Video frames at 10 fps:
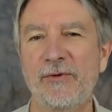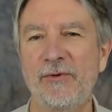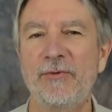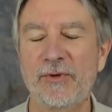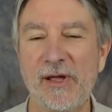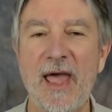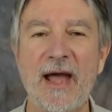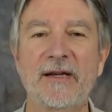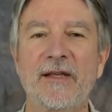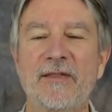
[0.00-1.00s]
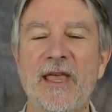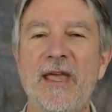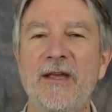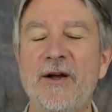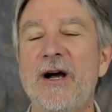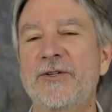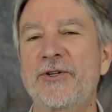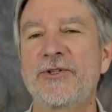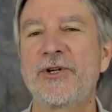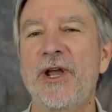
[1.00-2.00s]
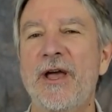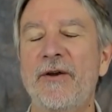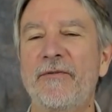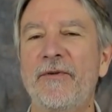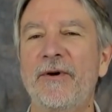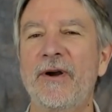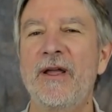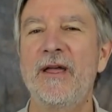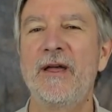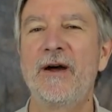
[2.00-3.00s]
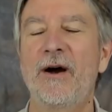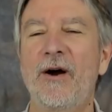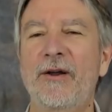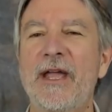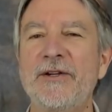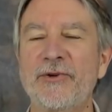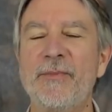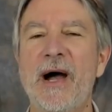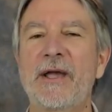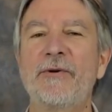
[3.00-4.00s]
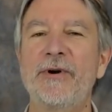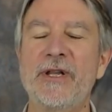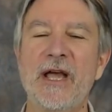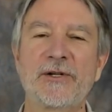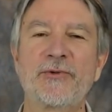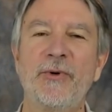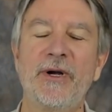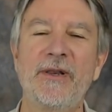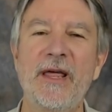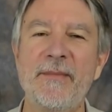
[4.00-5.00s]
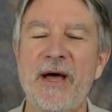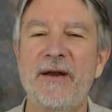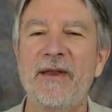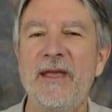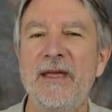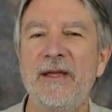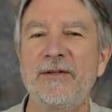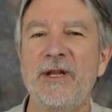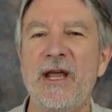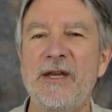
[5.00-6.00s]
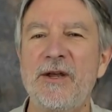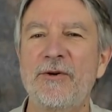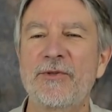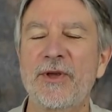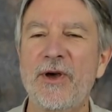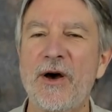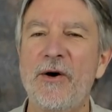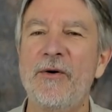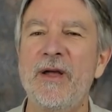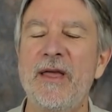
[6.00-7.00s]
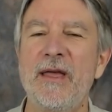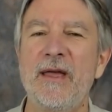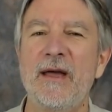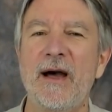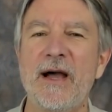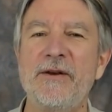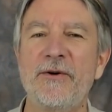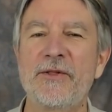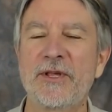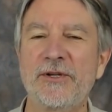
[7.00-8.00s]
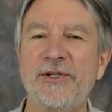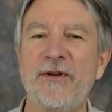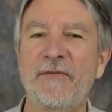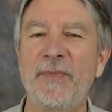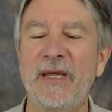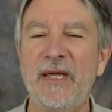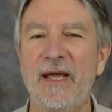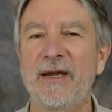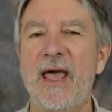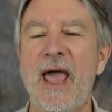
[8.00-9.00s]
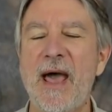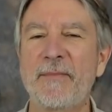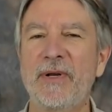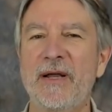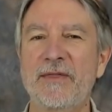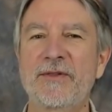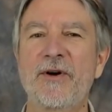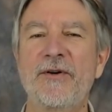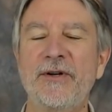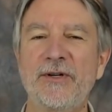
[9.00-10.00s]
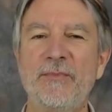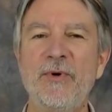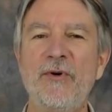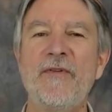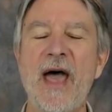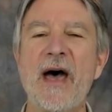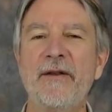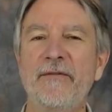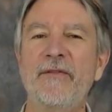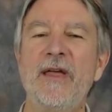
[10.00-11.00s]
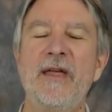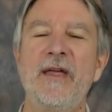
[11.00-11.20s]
to act as a conscious channel for Archangel Michael and Yeshua. And then about 10 years ago, I noticed a shift began to happen. I started to move out of